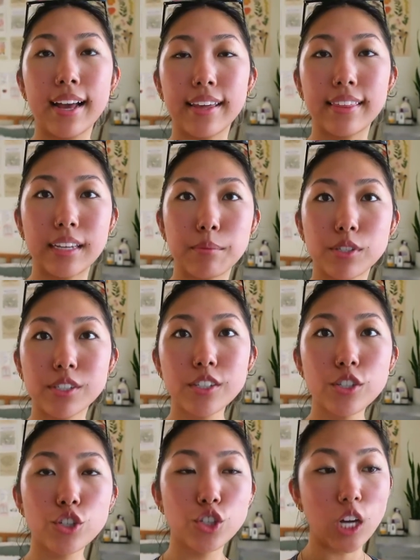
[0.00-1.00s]
I think I'm just
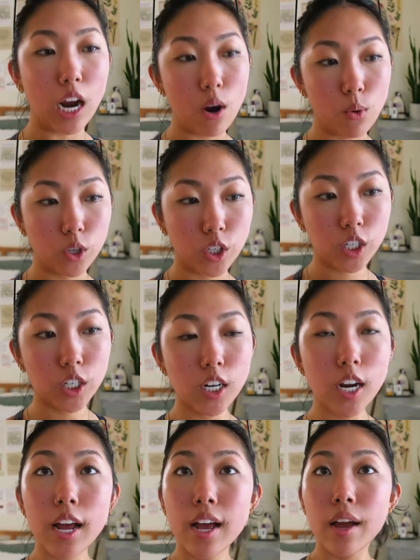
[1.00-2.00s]
gonna shower,
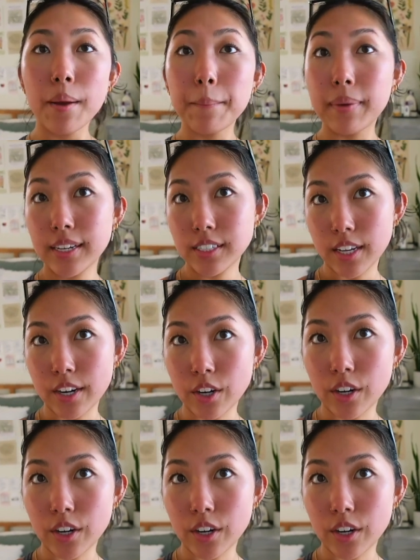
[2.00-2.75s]
make dinner,